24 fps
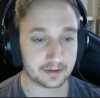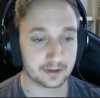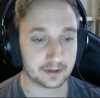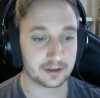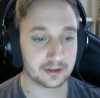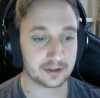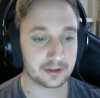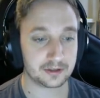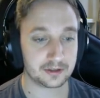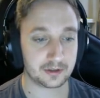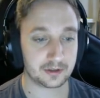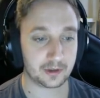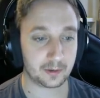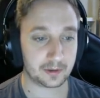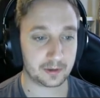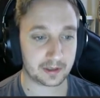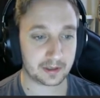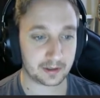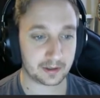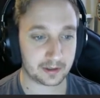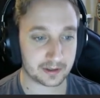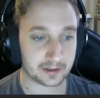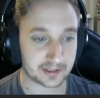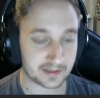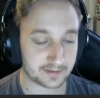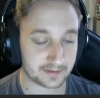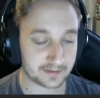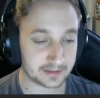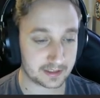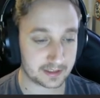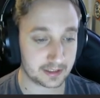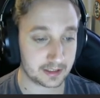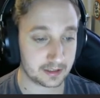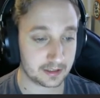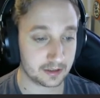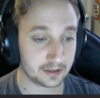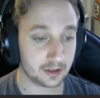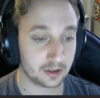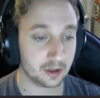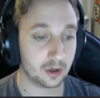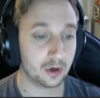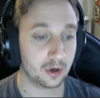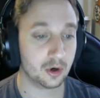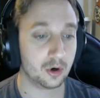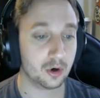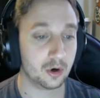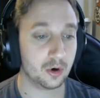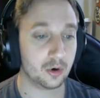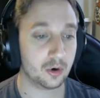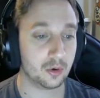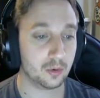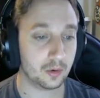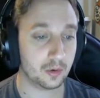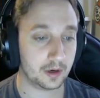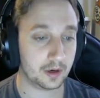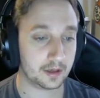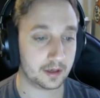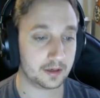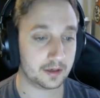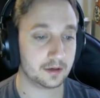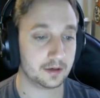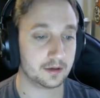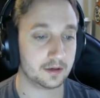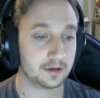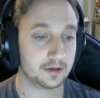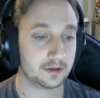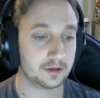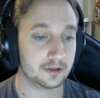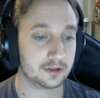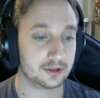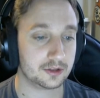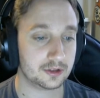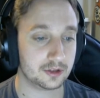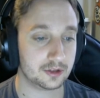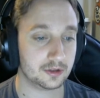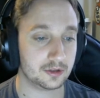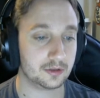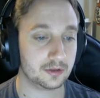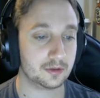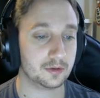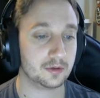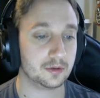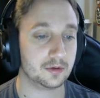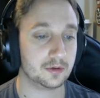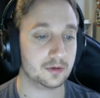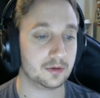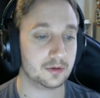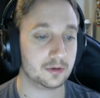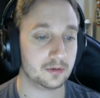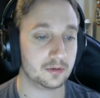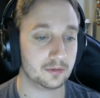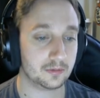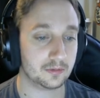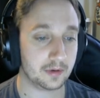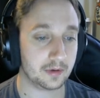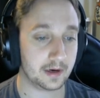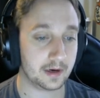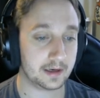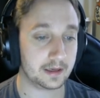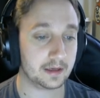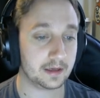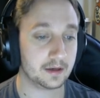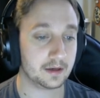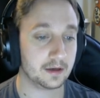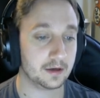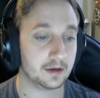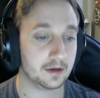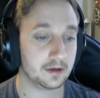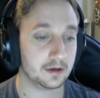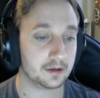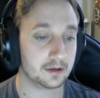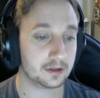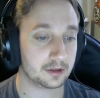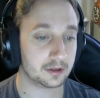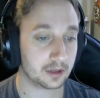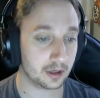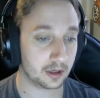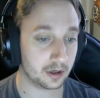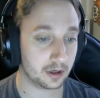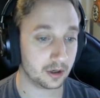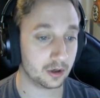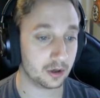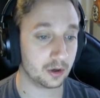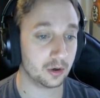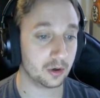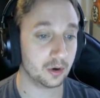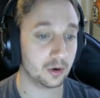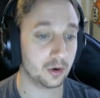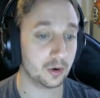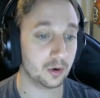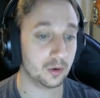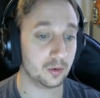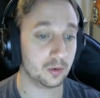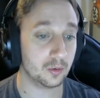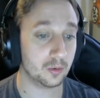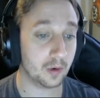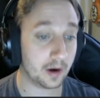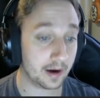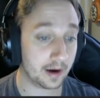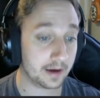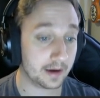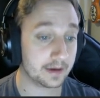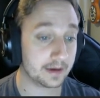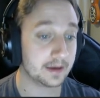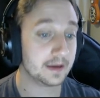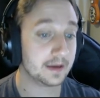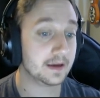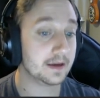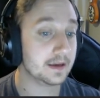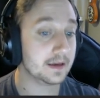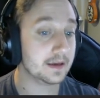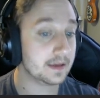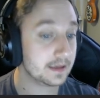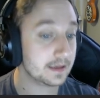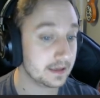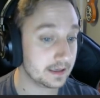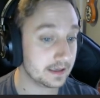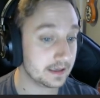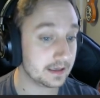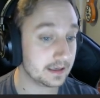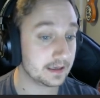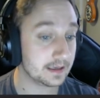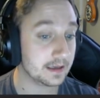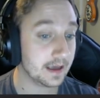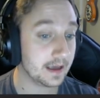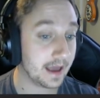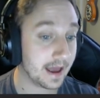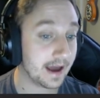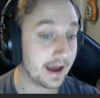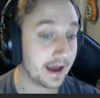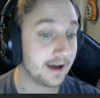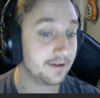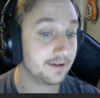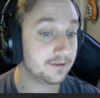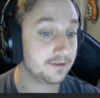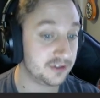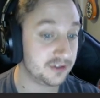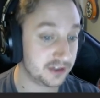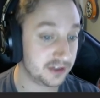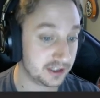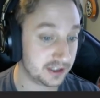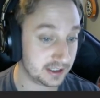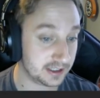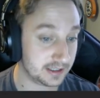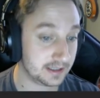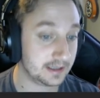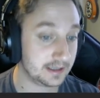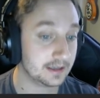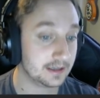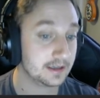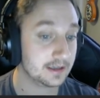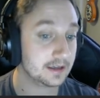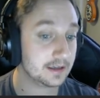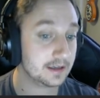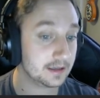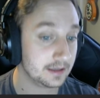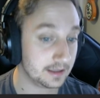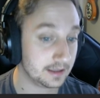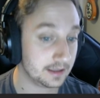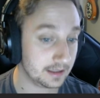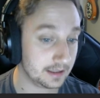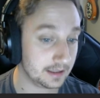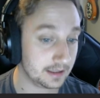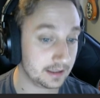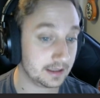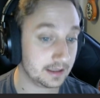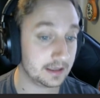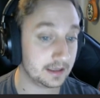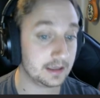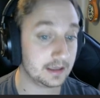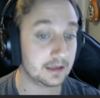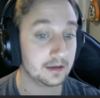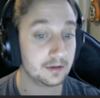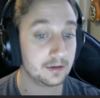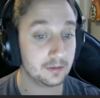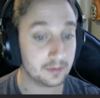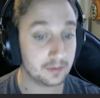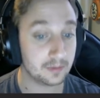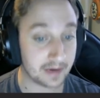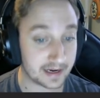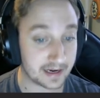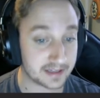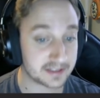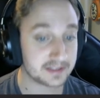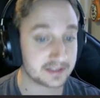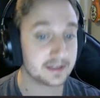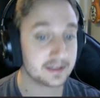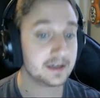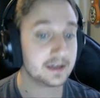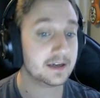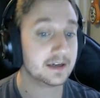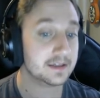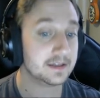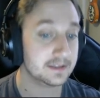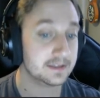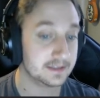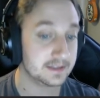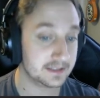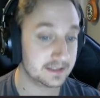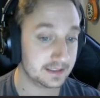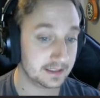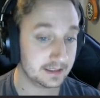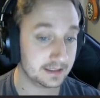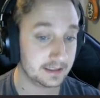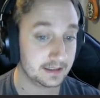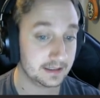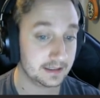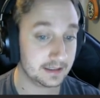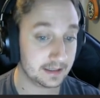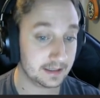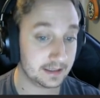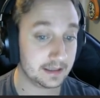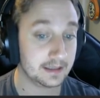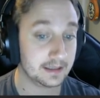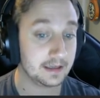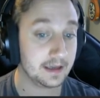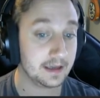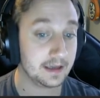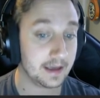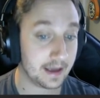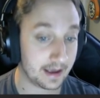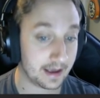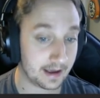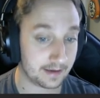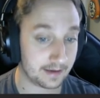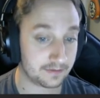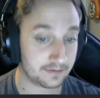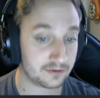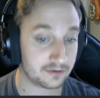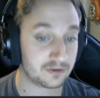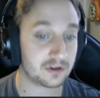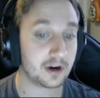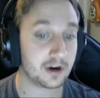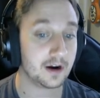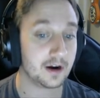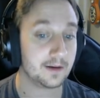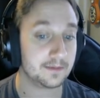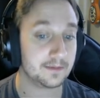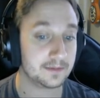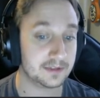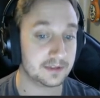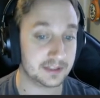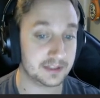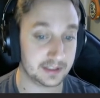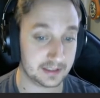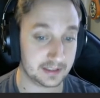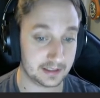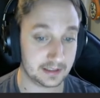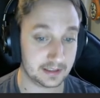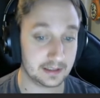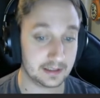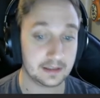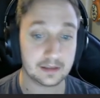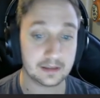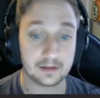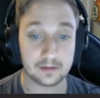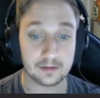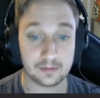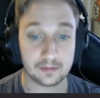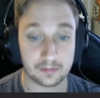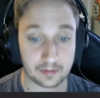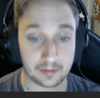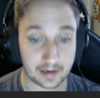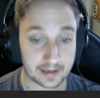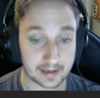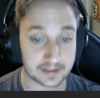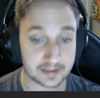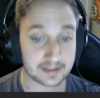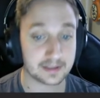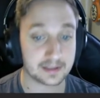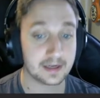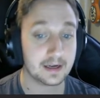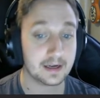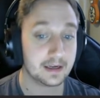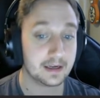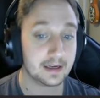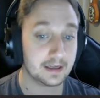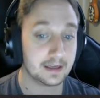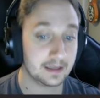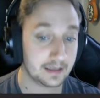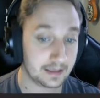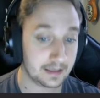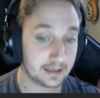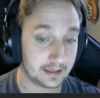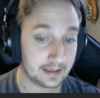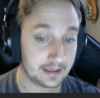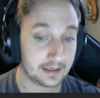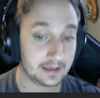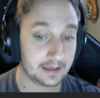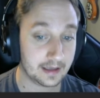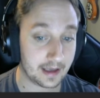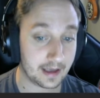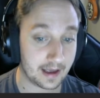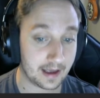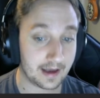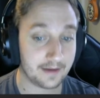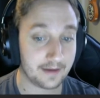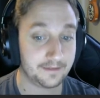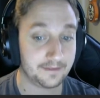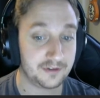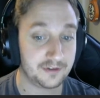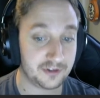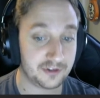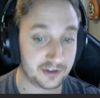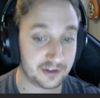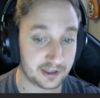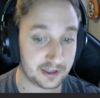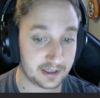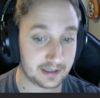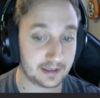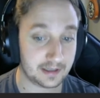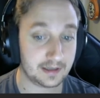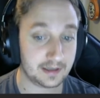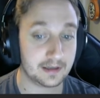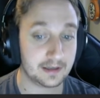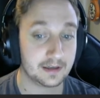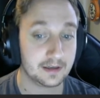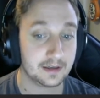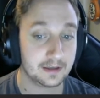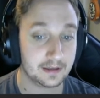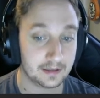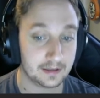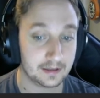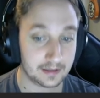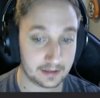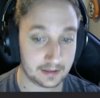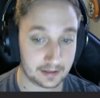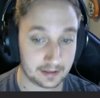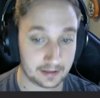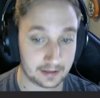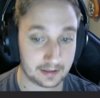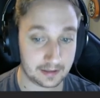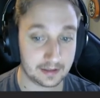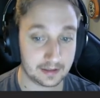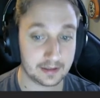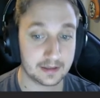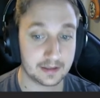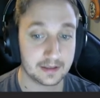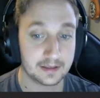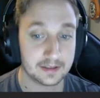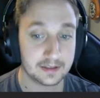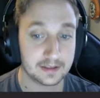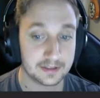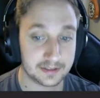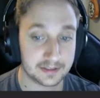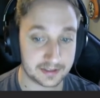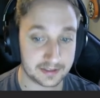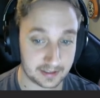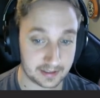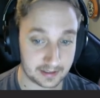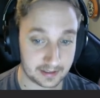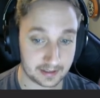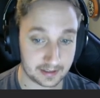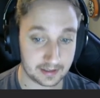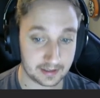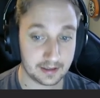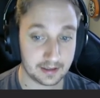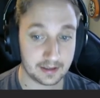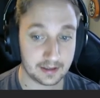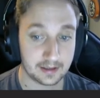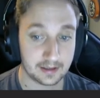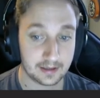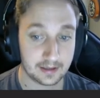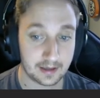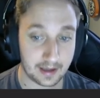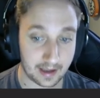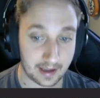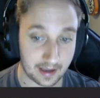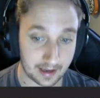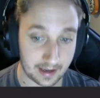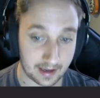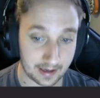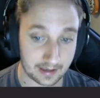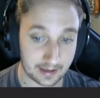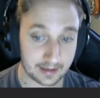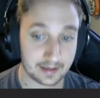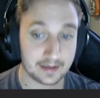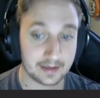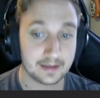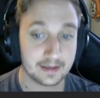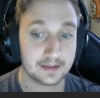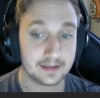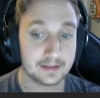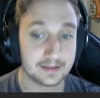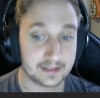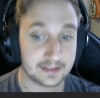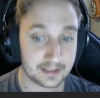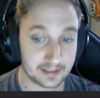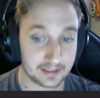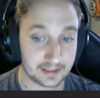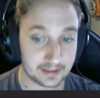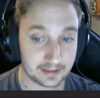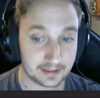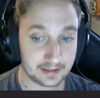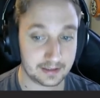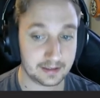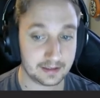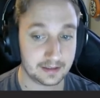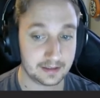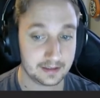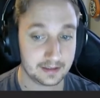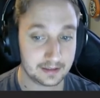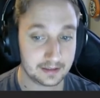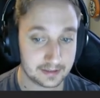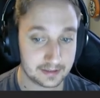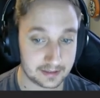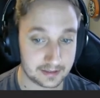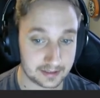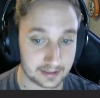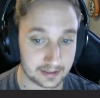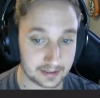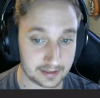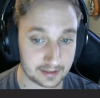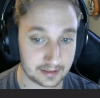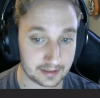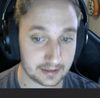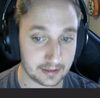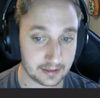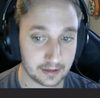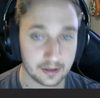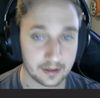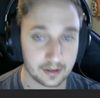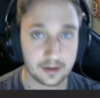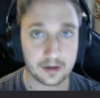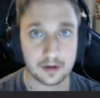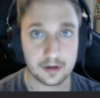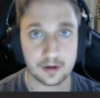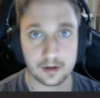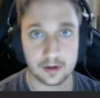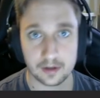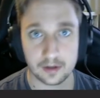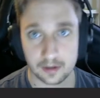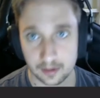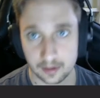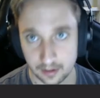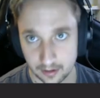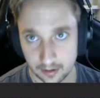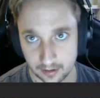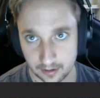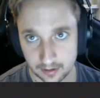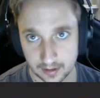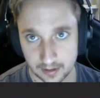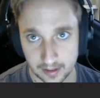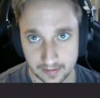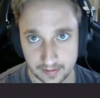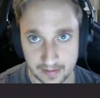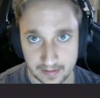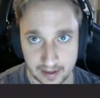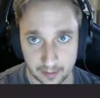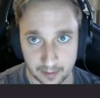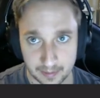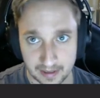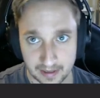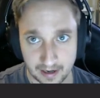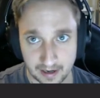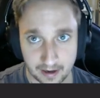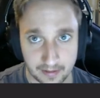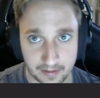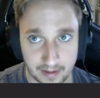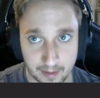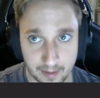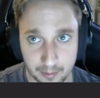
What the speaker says: So here we go. Here's 17. 1, 2, ready, go. 1. E, F, G, E, rest. D, E, F sharp, D, rest. E, F, G, E, C, A, D, D. All right, and that'll be how that